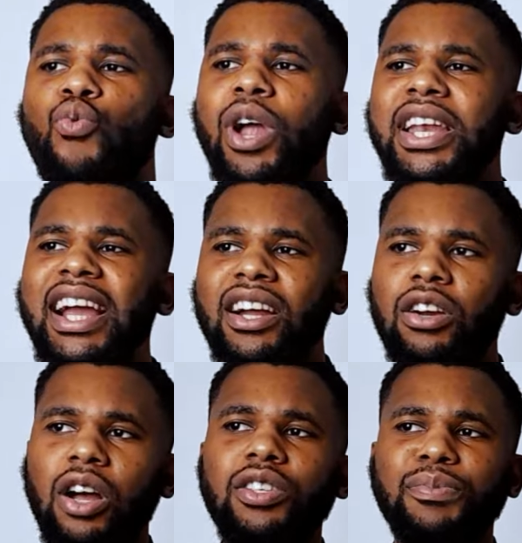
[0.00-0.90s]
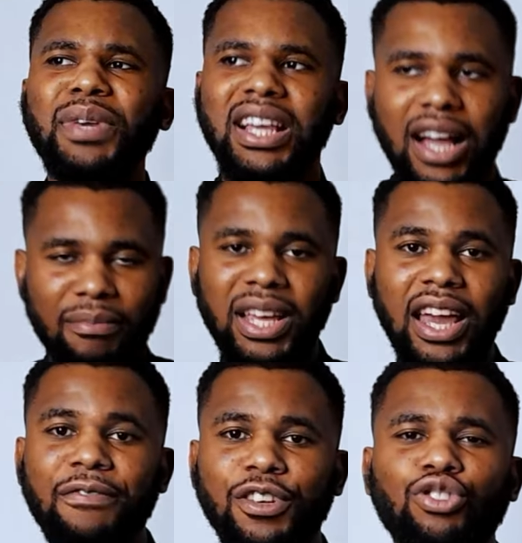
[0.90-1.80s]
When the cross become
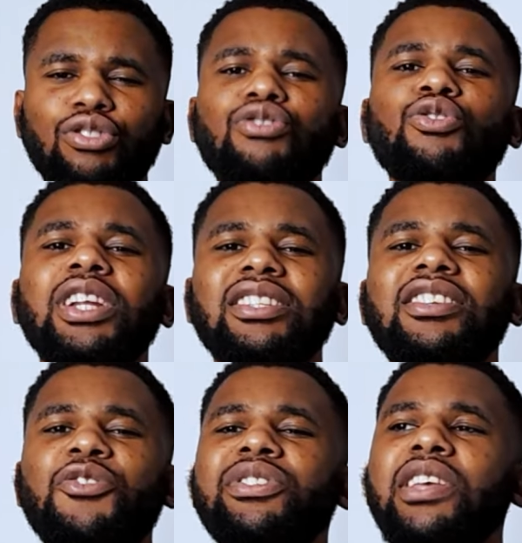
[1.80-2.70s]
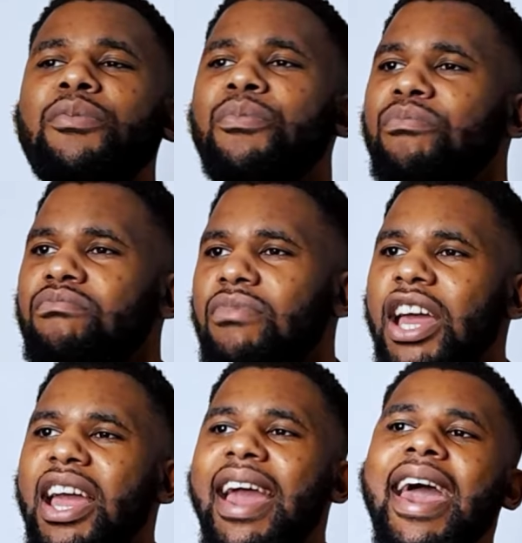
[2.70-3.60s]
heavy, just know that there is a,
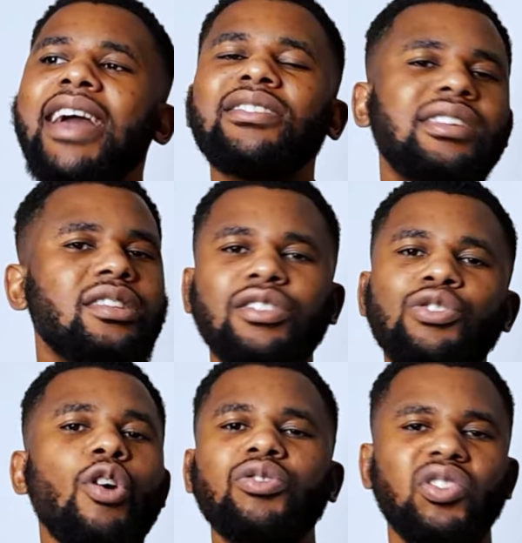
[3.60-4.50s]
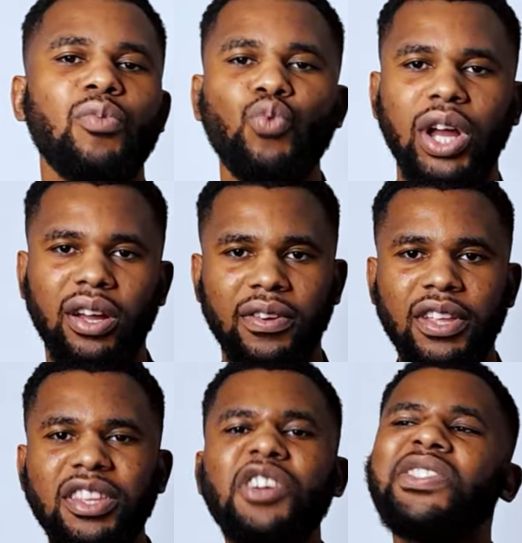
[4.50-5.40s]
a exit door somewhere.
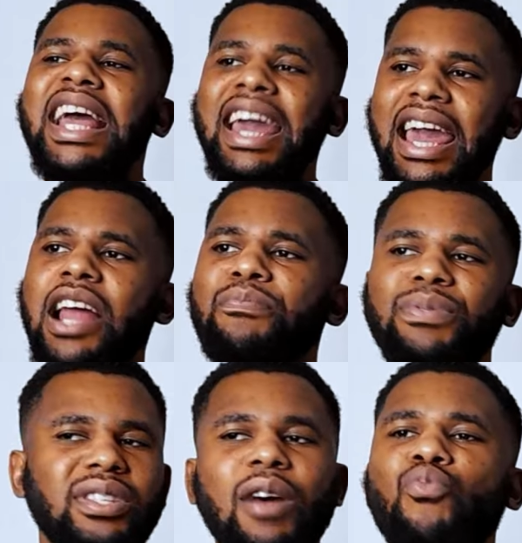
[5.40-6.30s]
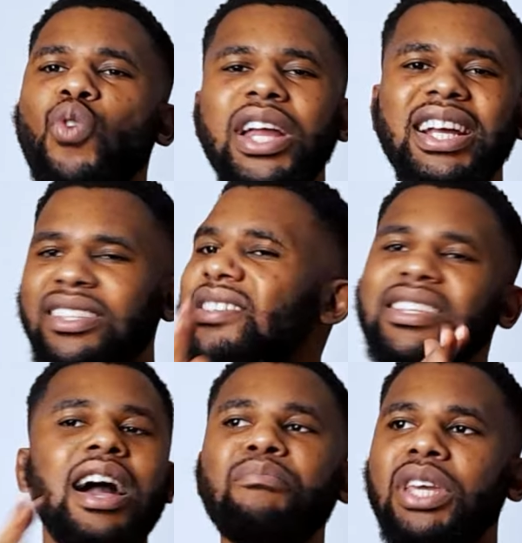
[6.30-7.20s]
There is a help somewhere that
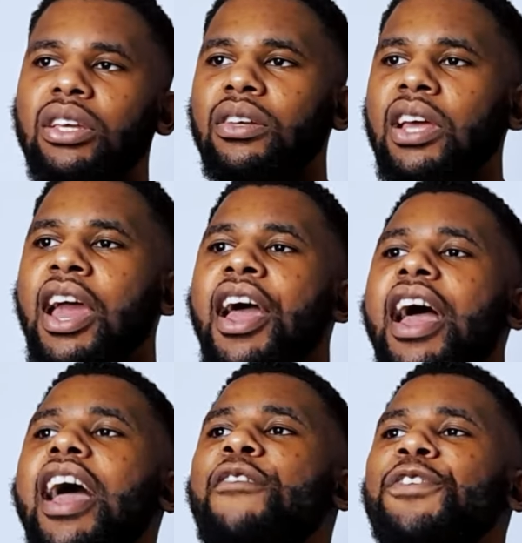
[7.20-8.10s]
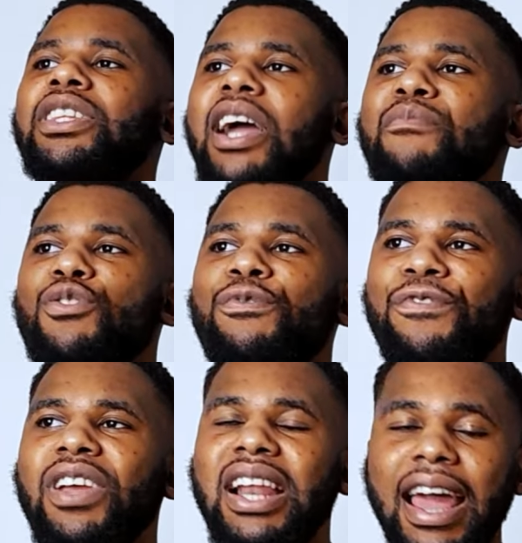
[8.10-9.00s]
is coming. Every time you
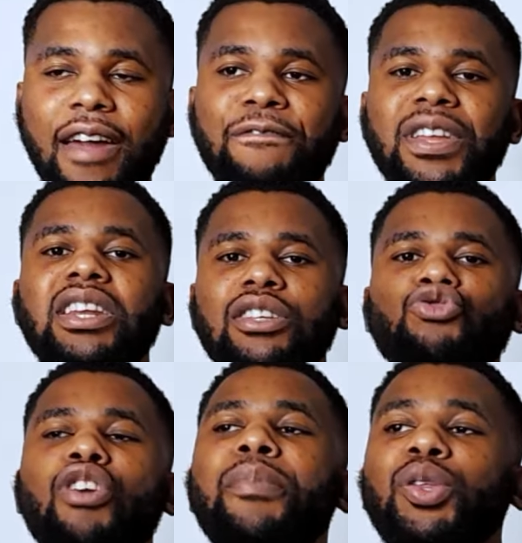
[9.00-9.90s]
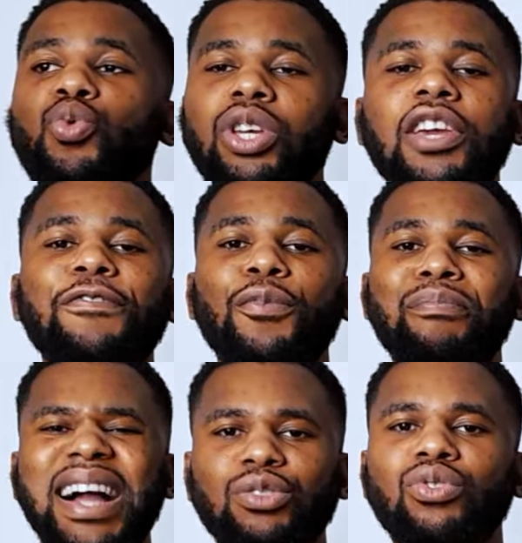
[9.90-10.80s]
feel heaviness, you're about to give
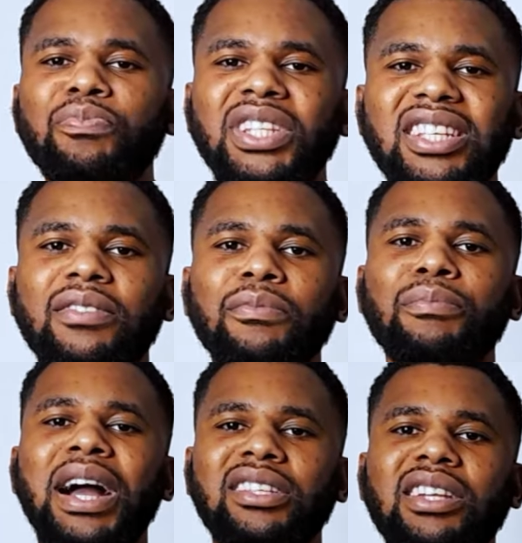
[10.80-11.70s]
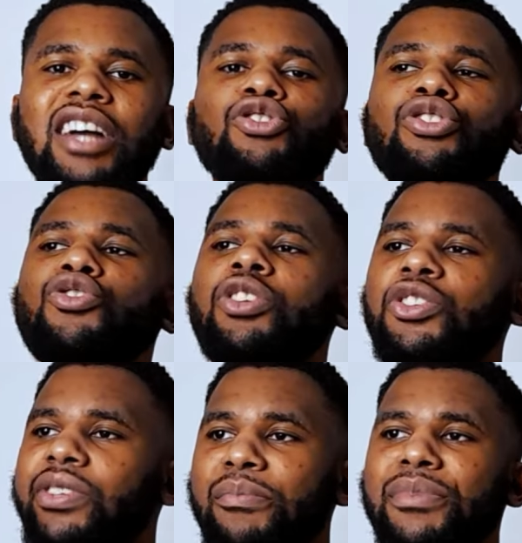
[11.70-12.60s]
up back to this backslide. Just know
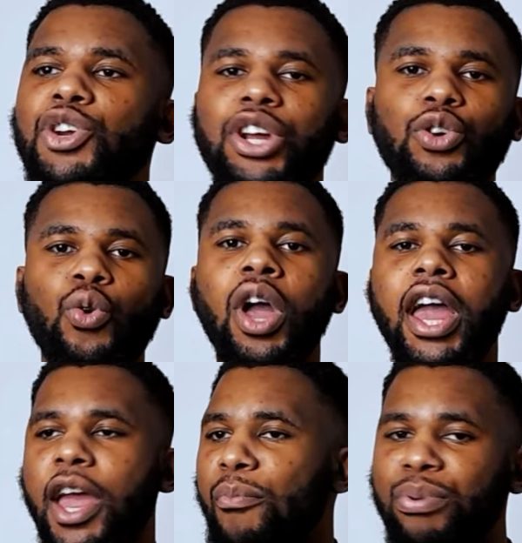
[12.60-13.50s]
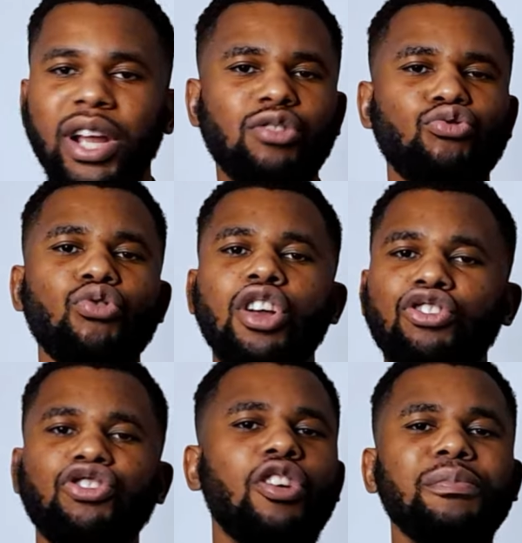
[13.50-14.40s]
there's a miracle, a breakthrough,
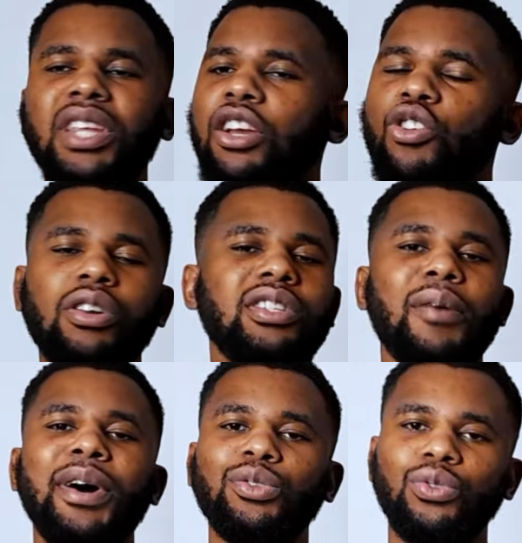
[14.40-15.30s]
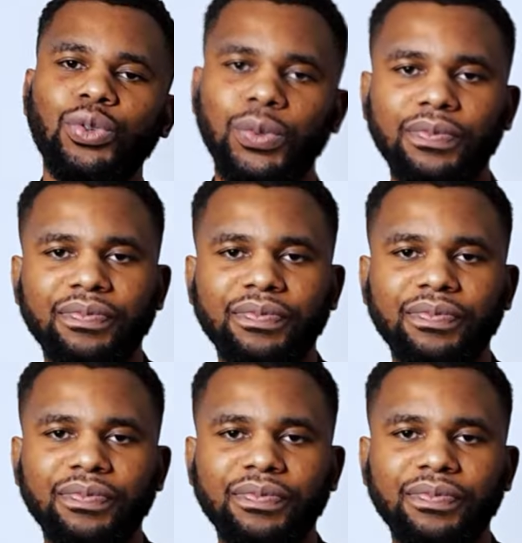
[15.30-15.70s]
something God is about to do.